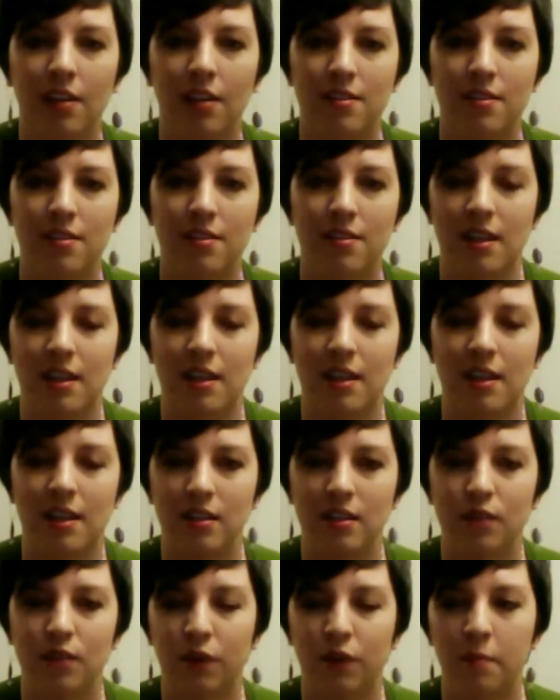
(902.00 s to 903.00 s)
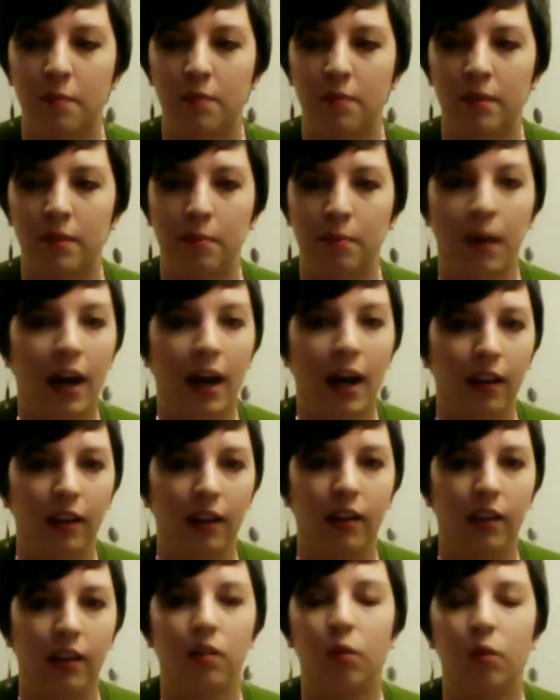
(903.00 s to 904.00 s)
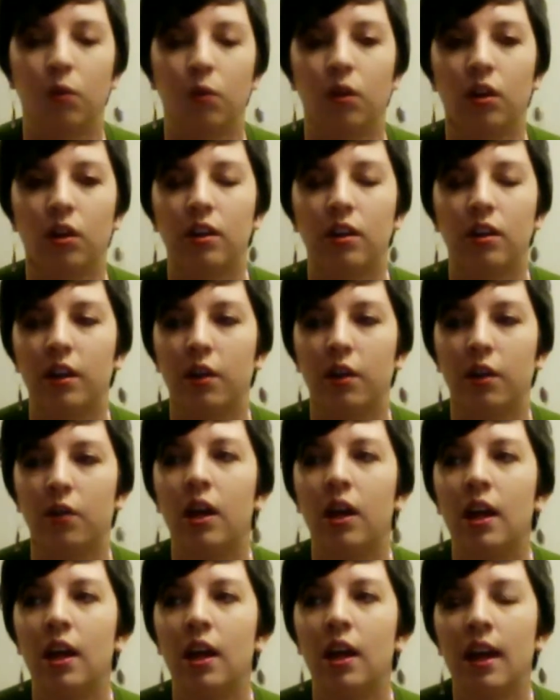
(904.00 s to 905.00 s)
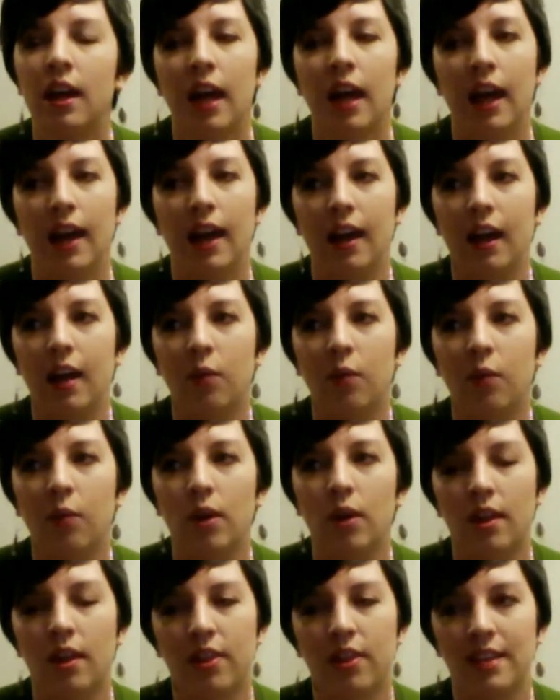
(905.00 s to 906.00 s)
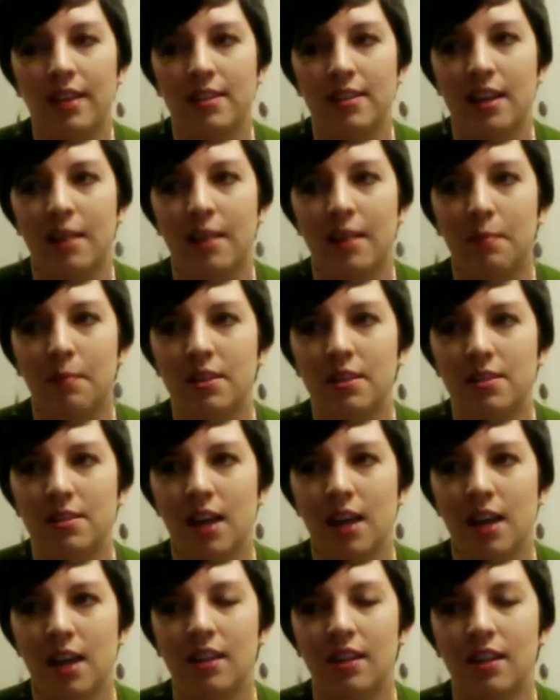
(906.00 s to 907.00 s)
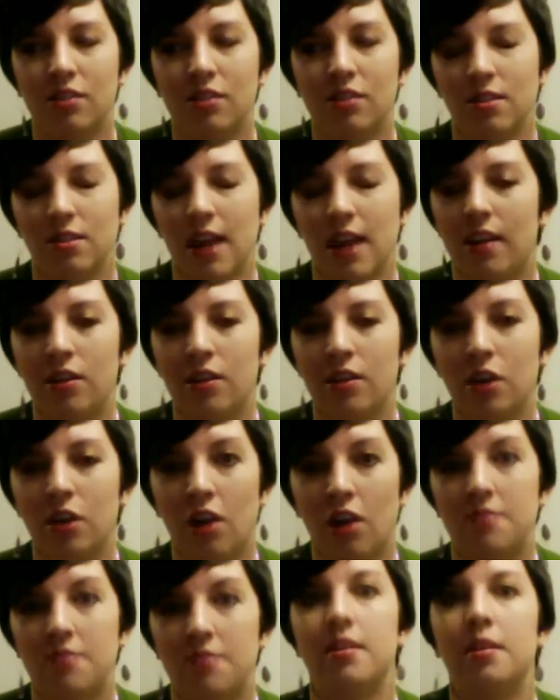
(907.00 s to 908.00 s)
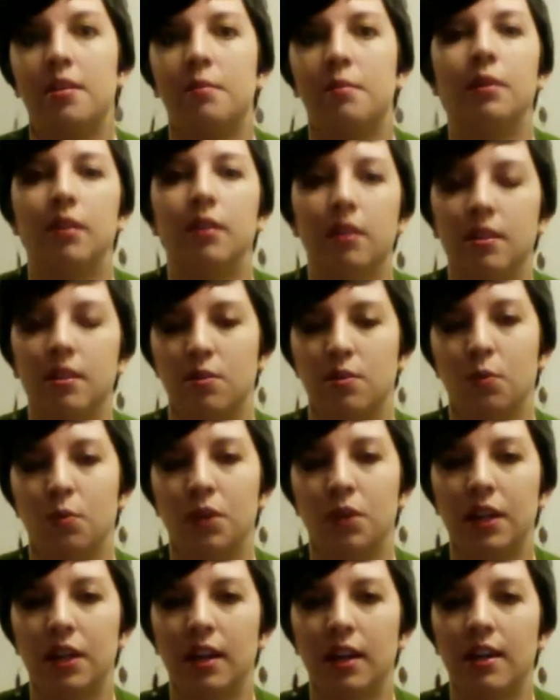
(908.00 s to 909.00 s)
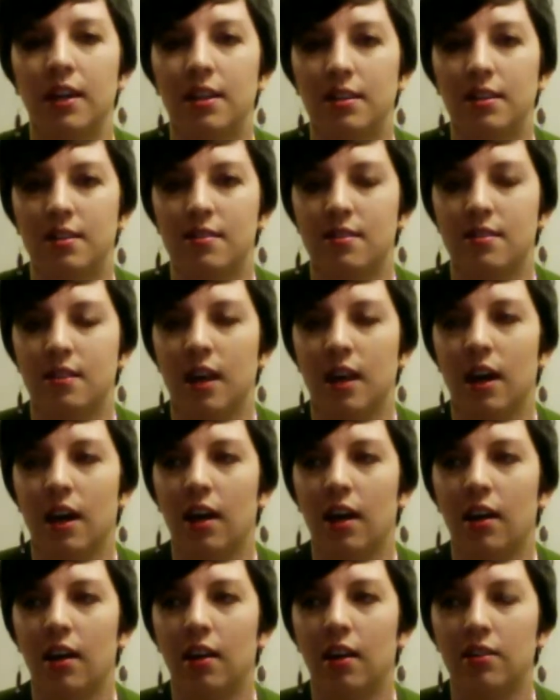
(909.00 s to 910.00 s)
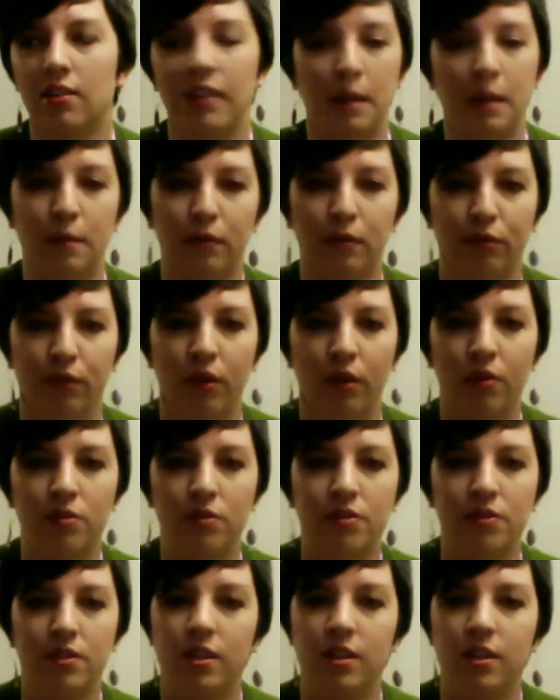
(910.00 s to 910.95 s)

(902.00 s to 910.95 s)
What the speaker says: as I did from the pilot, or, you know, one of the things that I've been discussing just ad nauseum this week is Game of Thrones.